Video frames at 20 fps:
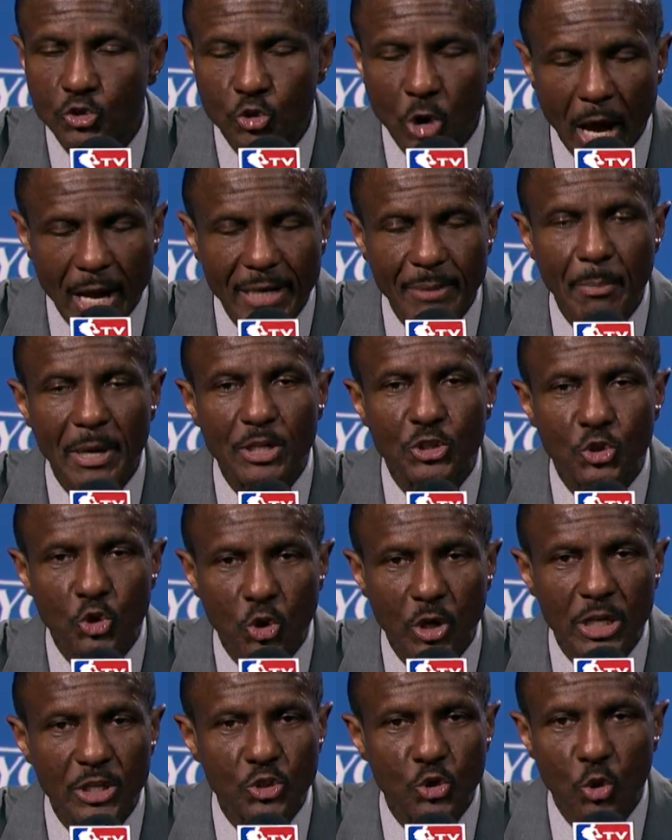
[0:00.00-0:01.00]
Trying to make sure
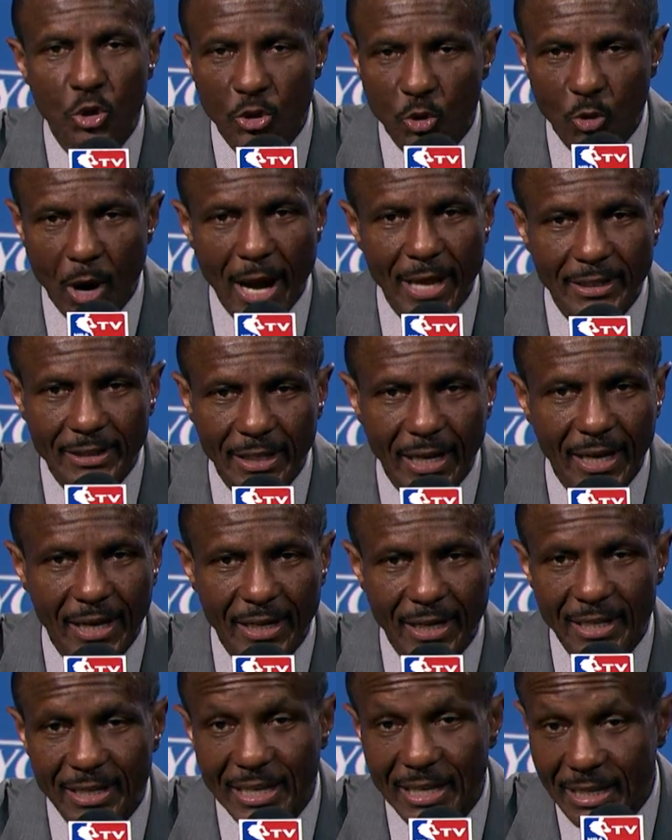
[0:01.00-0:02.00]
he's doing the right thing.
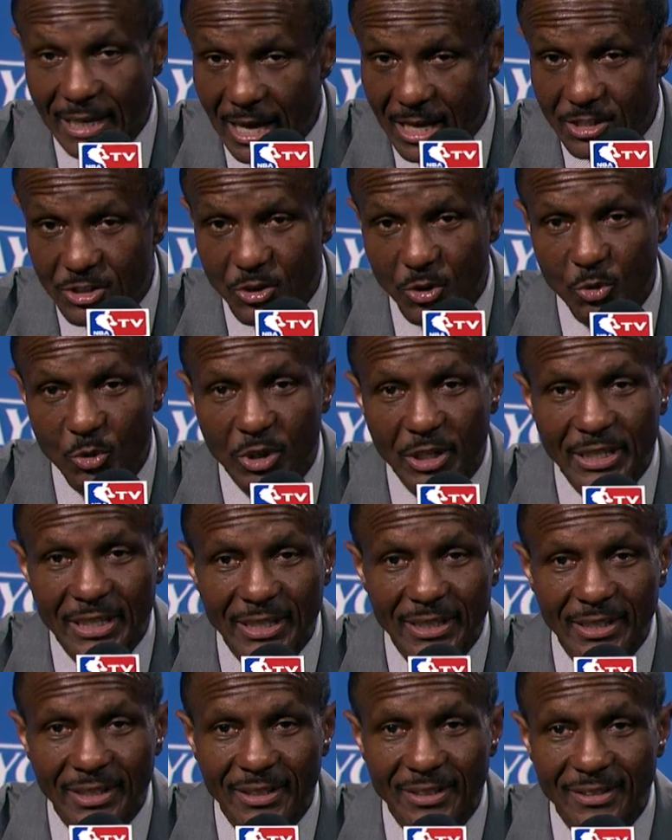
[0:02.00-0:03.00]
Again, that's a
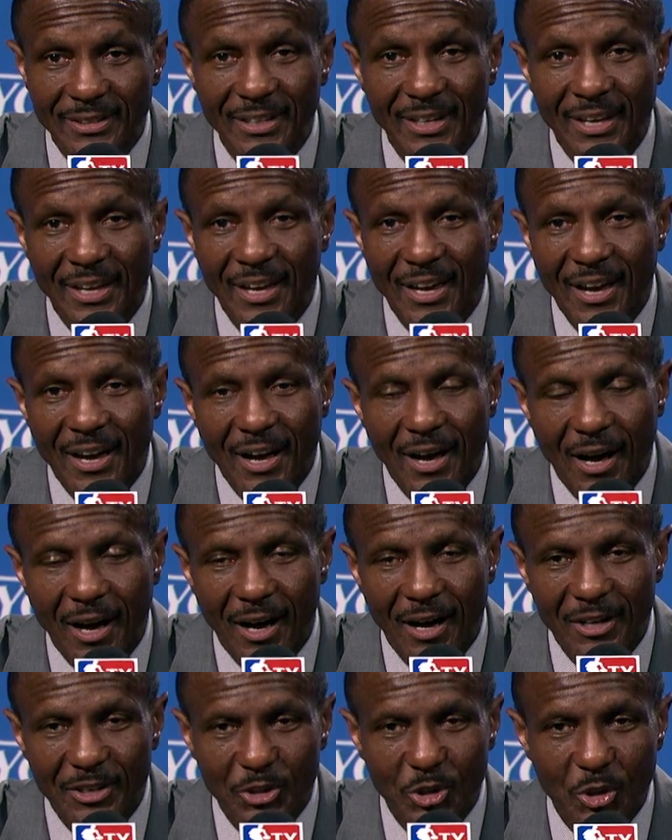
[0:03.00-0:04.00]
rookie, and.
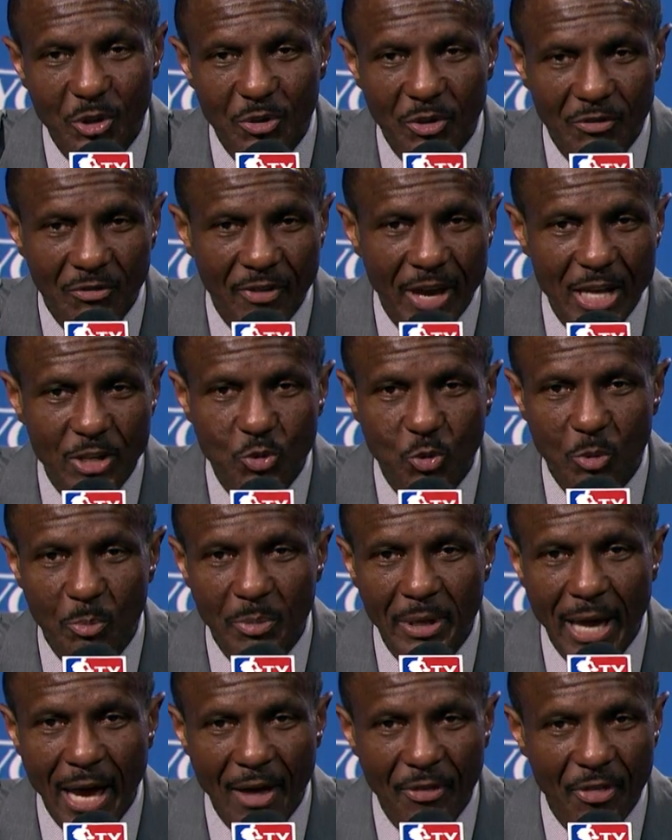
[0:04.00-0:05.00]
You, vets will
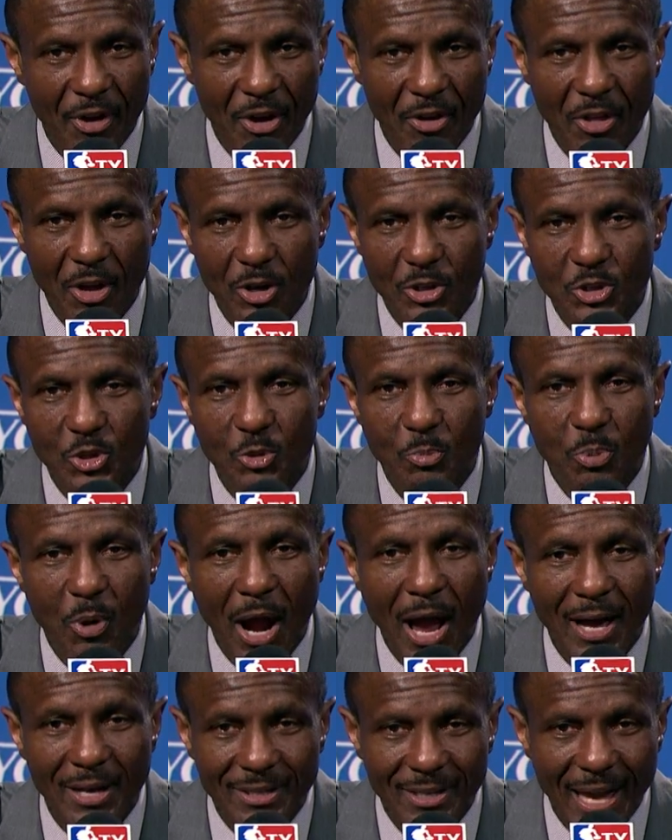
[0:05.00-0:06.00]
be out there. They're too
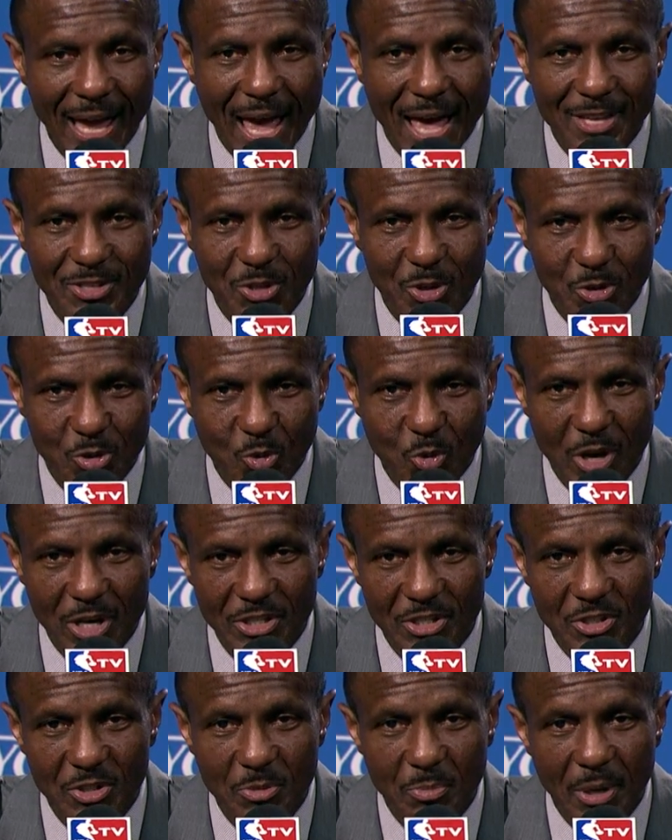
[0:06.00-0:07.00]
proud to ask those
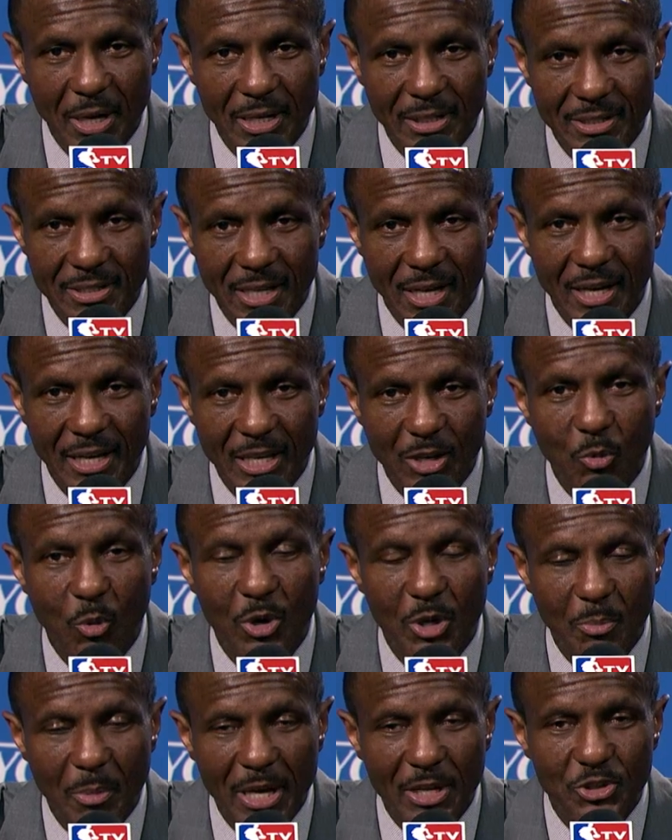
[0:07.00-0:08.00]
questions, but he
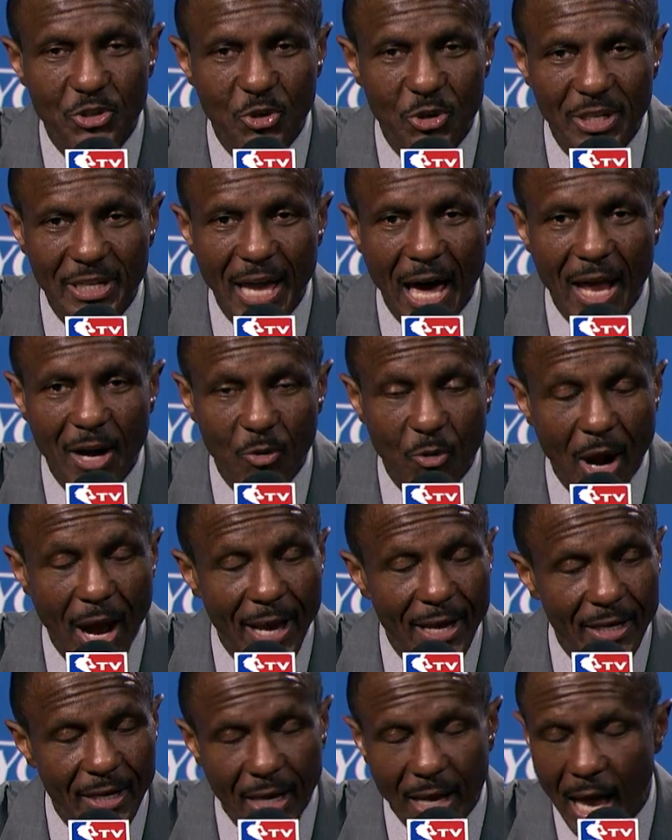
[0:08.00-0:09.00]
wanted to make sure he got it right,
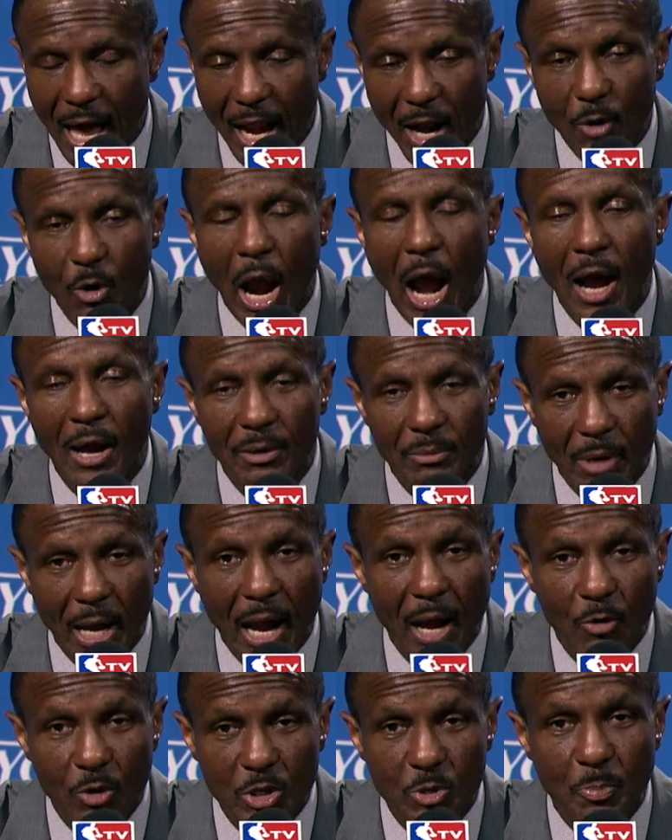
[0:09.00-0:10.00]
and I
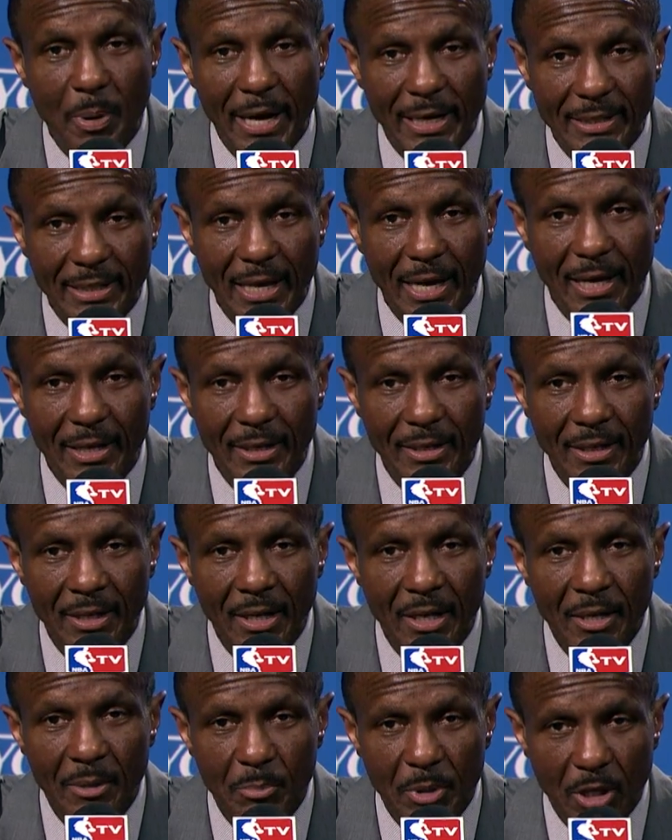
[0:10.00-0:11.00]
respect that,
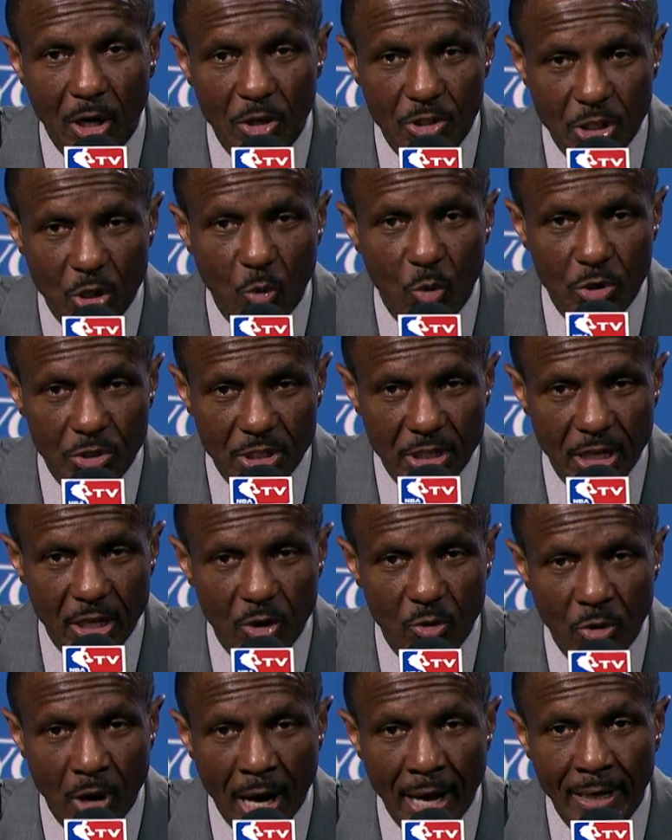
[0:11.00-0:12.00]
because he wants to get it
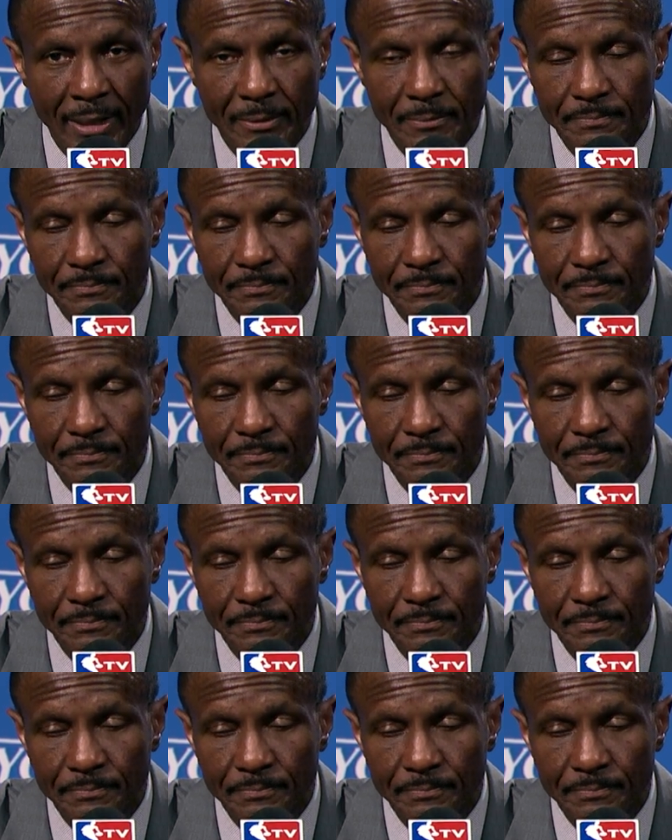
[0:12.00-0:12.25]
right.